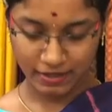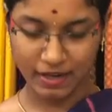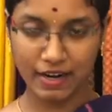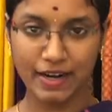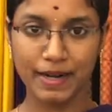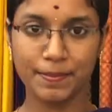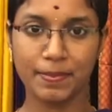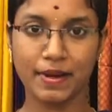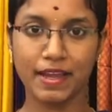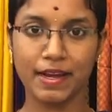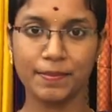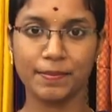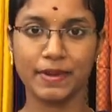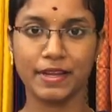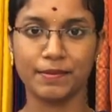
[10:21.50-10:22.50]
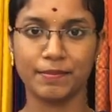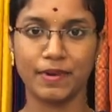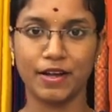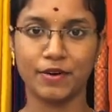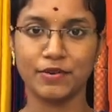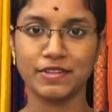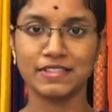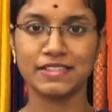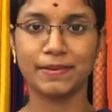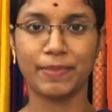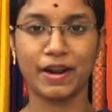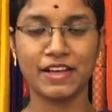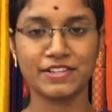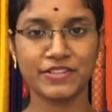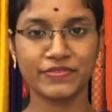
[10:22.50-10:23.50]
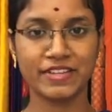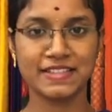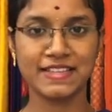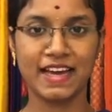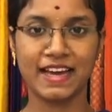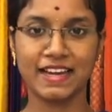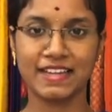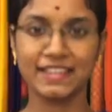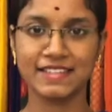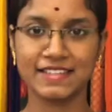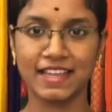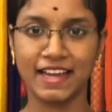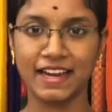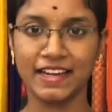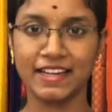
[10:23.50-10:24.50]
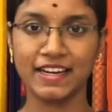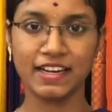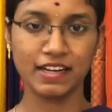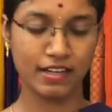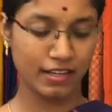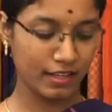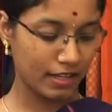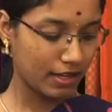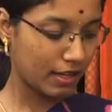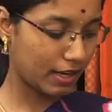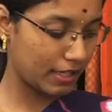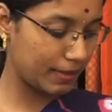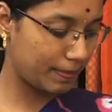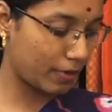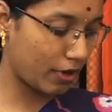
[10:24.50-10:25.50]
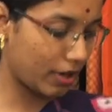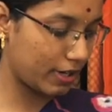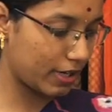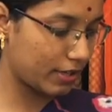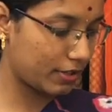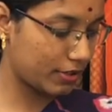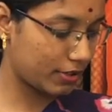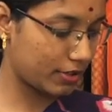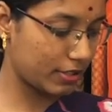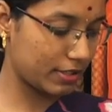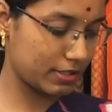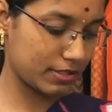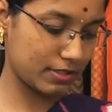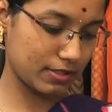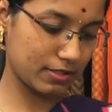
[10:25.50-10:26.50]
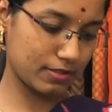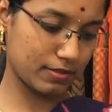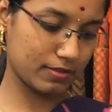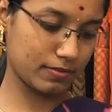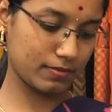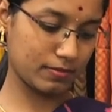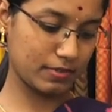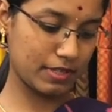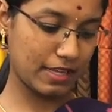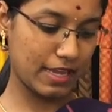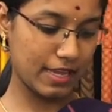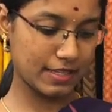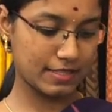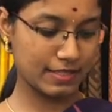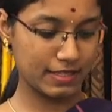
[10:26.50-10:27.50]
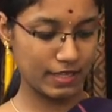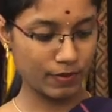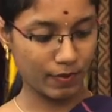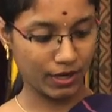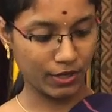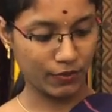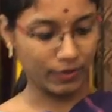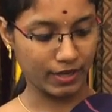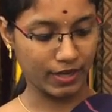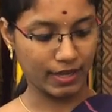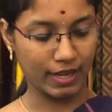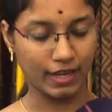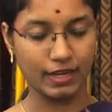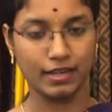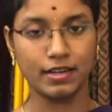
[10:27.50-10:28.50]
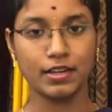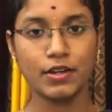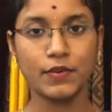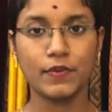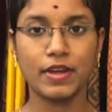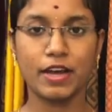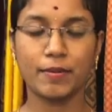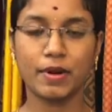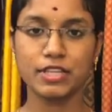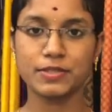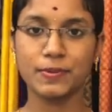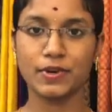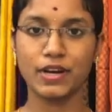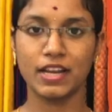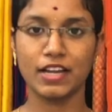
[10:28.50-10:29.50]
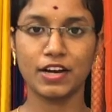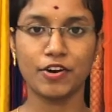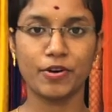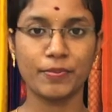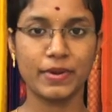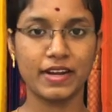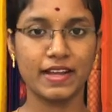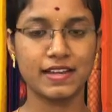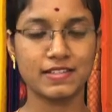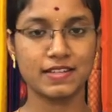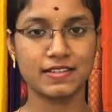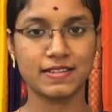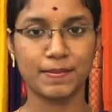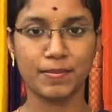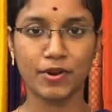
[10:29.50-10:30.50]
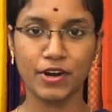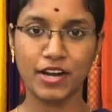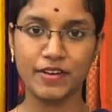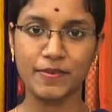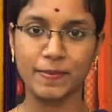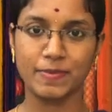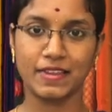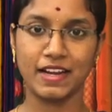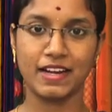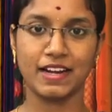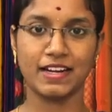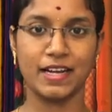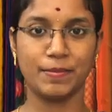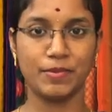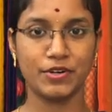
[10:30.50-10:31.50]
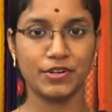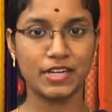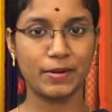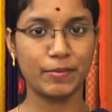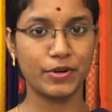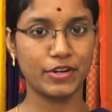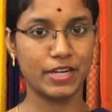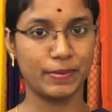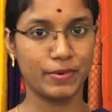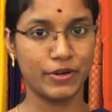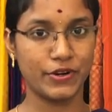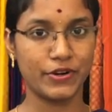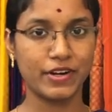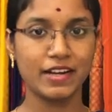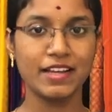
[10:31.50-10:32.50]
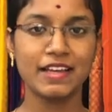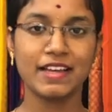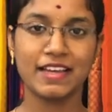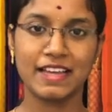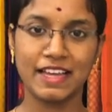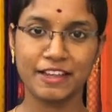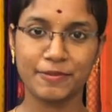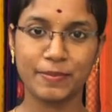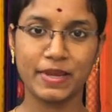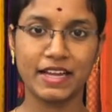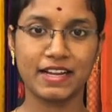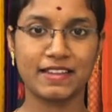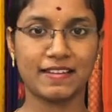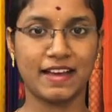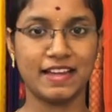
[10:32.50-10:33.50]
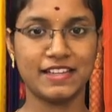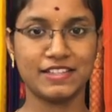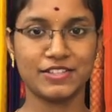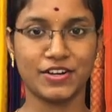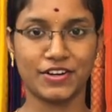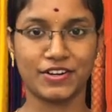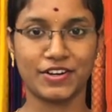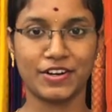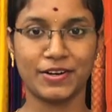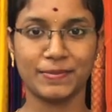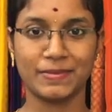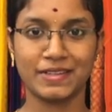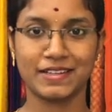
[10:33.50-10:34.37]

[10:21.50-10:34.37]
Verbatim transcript: and a plain pink blouse. The price of the saree is 18 and the product code is SC129. We have much more color combinations supplied on our website at www.sbhsarees.com.